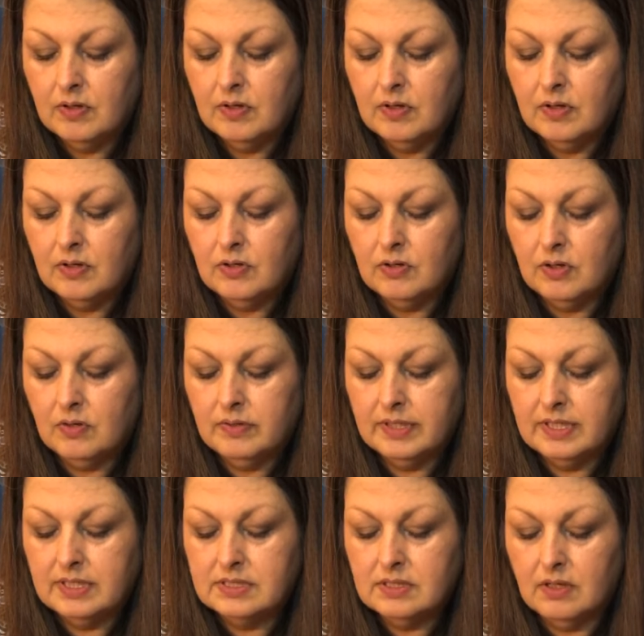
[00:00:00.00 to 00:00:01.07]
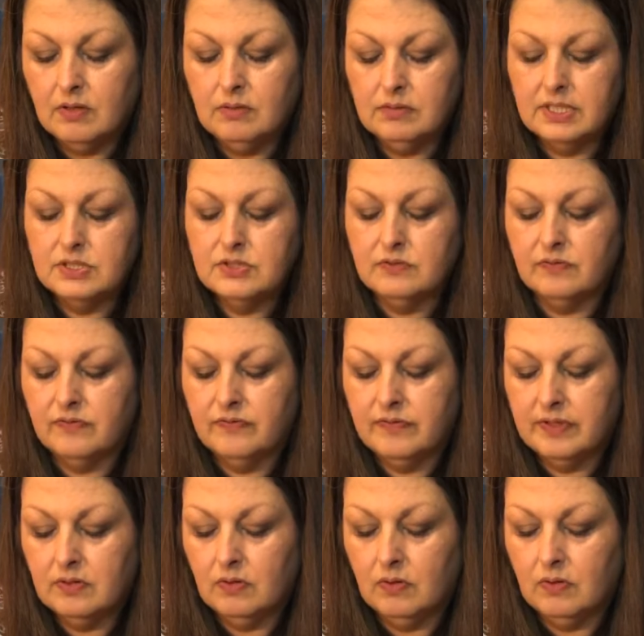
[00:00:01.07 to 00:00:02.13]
You're only as old as you feel.